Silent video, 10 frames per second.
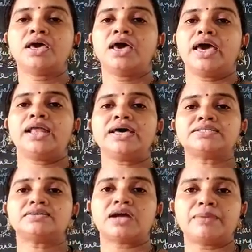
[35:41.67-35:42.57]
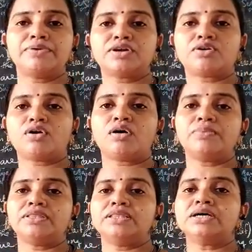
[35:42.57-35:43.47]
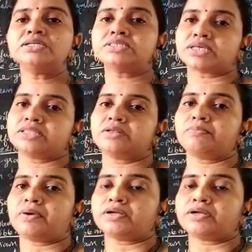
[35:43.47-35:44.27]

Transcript: and as a rabi crop in the southern part.